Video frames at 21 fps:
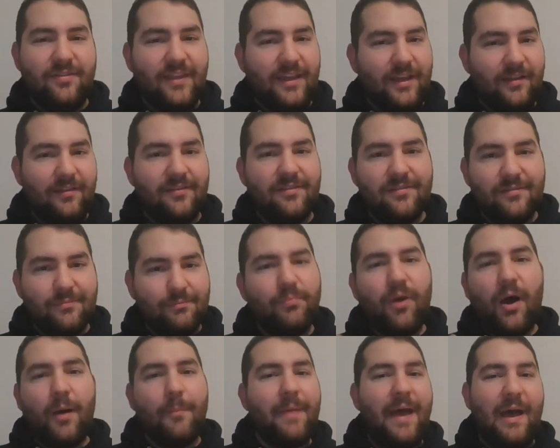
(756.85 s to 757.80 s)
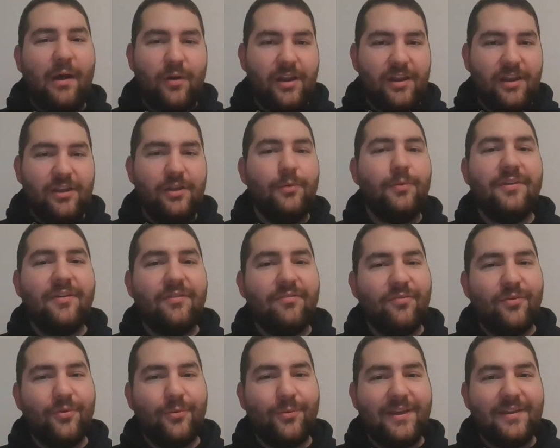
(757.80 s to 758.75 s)
things pop out at you in
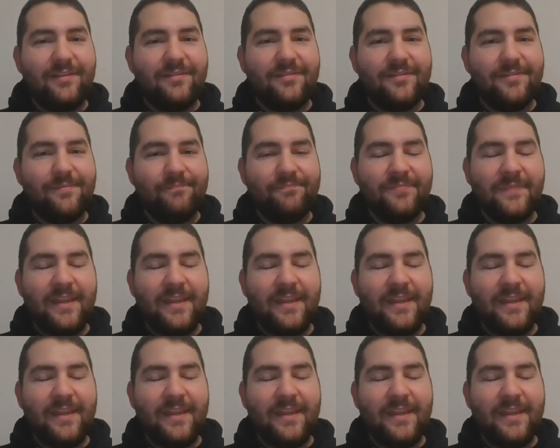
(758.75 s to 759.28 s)
different ways.